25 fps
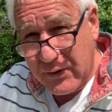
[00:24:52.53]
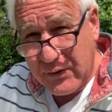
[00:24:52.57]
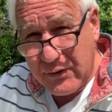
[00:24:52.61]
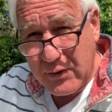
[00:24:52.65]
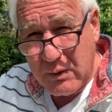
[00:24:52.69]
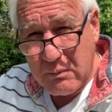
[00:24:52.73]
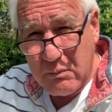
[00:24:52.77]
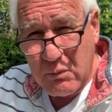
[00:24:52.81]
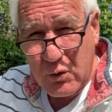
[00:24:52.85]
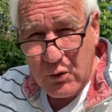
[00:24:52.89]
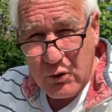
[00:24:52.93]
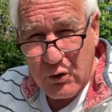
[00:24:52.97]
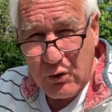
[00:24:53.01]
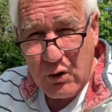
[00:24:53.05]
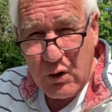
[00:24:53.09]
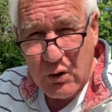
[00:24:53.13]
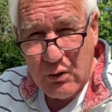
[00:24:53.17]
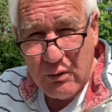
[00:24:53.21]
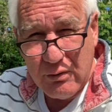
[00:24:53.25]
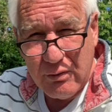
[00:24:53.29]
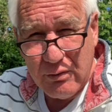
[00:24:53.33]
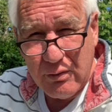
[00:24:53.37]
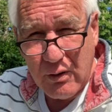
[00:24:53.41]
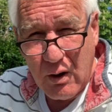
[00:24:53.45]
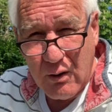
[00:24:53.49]
simple
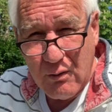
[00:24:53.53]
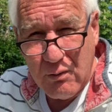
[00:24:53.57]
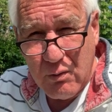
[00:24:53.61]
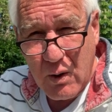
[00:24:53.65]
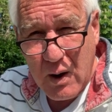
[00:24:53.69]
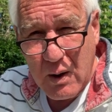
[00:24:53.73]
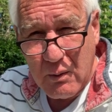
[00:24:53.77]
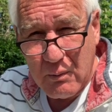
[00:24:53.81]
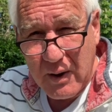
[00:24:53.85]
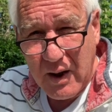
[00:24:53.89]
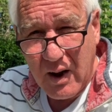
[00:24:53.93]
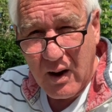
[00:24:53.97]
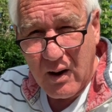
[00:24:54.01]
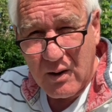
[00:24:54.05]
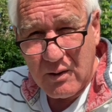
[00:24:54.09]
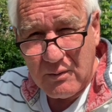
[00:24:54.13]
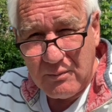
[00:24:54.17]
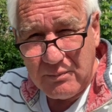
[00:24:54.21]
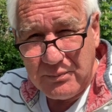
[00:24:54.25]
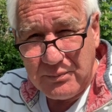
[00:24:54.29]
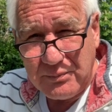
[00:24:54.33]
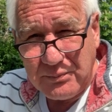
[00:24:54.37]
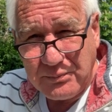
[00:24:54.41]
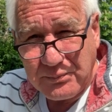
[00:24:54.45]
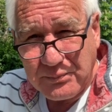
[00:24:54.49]
truth of where we are.
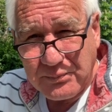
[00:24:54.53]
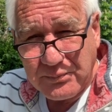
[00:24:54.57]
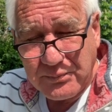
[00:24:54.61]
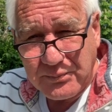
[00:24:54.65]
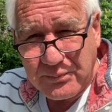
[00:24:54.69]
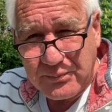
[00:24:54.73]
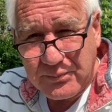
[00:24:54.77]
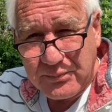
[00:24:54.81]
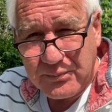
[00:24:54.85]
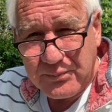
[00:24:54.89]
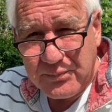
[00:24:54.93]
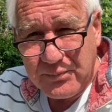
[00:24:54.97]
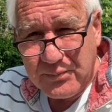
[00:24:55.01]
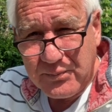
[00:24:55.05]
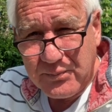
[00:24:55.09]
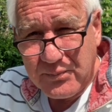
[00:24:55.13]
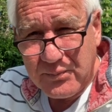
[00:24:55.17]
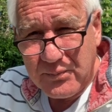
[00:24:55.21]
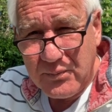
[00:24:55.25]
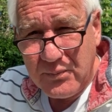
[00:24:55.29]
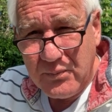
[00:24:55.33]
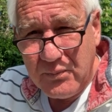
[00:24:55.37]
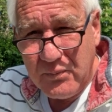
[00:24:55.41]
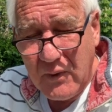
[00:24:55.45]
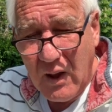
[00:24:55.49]

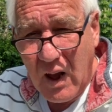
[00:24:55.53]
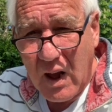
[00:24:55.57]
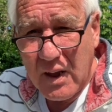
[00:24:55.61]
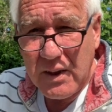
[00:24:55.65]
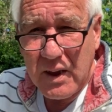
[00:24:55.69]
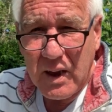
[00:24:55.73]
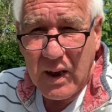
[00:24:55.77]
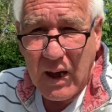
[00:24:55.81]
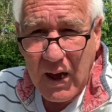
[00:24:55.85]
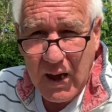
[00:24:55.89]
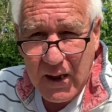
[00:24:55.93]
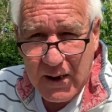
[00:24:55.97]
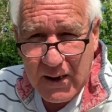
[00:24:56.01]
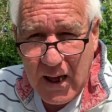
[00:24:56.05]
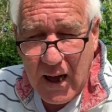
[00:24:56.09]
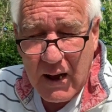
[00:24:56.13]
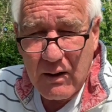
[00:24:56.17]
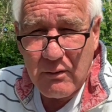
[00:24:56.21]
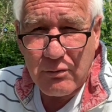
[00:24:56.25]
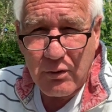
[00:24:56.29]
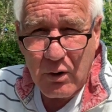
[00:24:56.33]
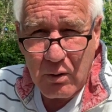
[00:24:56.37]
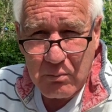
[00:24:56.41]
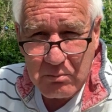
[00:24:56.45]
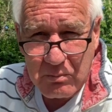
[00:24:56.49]
And you're getting that
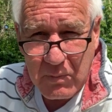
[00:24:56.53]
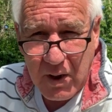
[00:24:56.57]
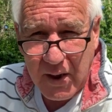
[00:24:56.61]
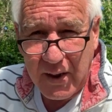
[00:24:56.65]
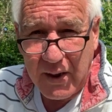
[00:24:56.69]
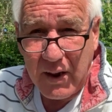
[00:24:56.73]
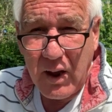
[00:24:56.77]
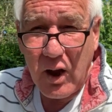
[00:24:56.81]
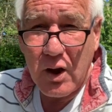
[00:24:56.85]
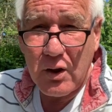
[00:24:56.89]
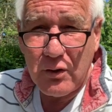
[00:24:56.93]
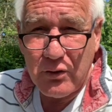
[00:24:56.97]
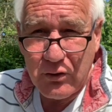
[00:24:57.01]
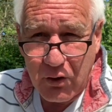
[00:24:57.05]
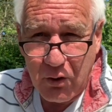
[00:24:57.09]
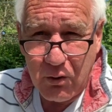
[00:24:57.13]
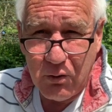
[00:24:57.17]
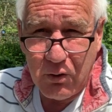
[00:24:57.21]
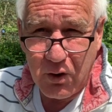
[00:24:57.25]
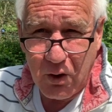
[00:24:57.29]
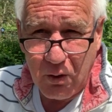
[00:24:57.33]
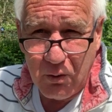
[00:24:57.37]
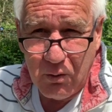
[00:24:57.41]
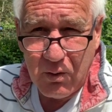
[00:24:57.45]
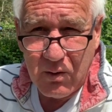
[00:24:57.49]
from me to
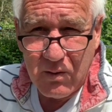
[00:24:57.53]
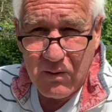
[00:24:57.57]
you.